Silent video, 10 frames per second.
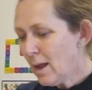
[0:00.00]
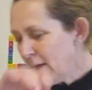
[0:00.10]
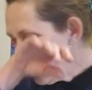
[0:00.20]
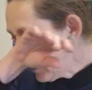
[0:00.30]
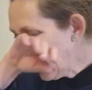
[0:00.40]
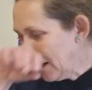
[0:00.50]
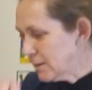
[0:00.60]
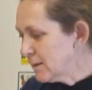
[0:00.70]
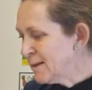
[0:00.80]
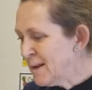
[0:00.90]
Other than
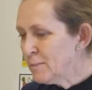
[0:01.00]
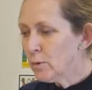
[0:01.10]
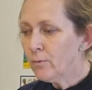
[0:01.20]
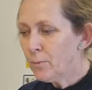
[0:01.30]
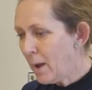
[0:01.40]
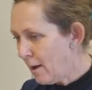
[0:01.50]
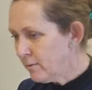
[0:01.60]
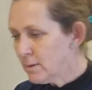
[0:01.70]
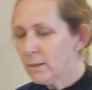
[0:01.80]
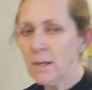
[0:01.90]
cutting the nibs off, we
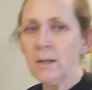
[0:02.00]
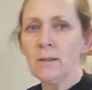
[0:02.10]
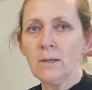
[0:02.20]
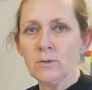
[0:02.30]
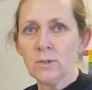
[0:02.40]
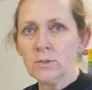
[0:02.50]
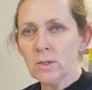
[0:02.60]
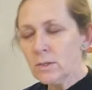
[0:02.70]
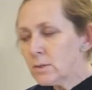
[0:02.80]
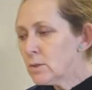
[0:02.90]
haven't done anything to it.
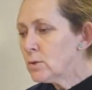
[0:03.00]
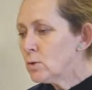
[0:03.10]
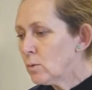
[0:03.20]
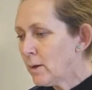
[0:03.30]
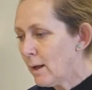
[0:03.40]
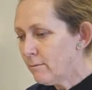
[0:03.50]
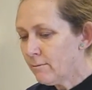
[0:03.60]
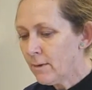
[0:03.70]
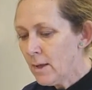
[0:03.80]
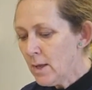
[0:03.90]
So this is your life.
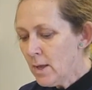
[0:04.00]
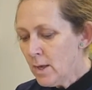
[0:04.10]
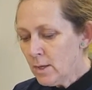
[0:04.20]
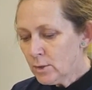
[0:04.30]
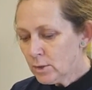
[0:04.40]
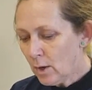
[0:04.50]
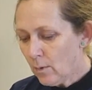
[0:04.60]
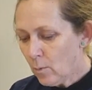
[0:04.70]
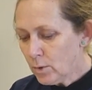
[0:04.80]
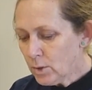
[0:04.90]
So
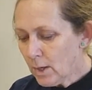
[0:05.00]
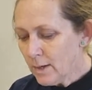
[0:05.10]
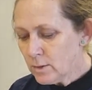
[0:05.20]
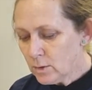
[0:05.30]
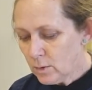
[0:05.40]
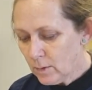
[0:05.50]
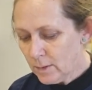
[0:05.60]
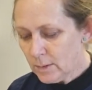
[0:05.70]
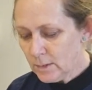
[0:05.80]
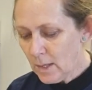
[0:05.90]
what you're going to do
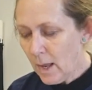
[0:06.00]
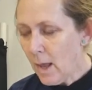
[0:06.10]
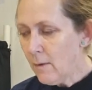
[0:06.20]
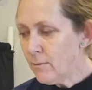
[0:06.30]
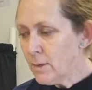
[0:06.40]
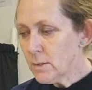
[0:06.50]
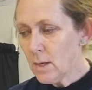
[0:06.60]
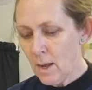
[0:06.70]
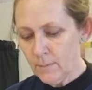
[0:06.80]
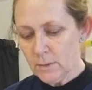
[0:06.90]
is every
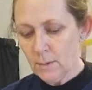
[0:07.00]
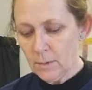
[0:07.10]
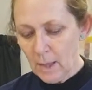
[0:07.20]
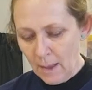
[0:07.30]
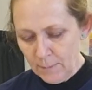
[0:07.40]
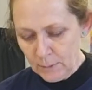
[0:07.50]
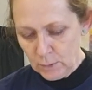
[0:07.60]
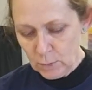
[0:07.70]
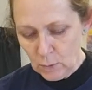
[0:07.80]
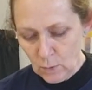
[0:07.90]
time something
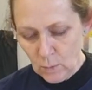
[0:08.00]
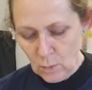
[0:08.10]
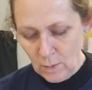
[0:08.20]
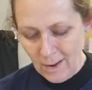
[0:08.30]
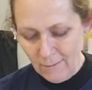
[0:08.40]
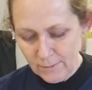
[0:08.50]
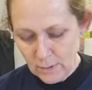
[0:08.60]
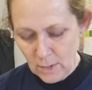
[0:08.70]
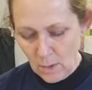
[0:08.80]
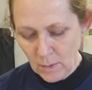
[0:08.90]
happens to you in your life,
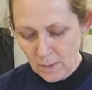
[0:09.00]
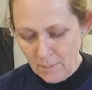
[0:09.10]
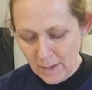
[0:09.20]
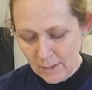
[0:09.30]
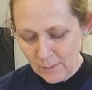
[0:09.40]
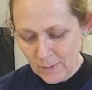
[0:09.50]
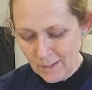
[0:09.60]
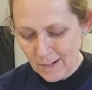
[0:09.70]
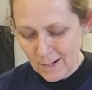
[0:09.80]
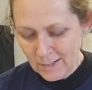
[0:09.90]
so now we're going
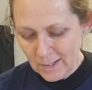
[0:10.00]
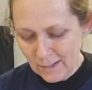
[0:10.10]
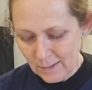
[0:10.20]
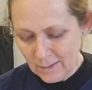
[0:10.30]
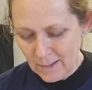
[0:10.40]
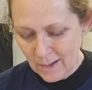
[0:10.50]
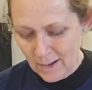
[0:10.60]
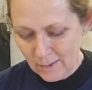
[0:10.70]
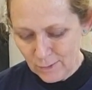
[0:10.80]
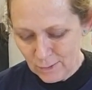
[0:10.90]
to cut a little thing
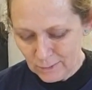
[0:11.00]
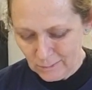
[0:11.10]
out.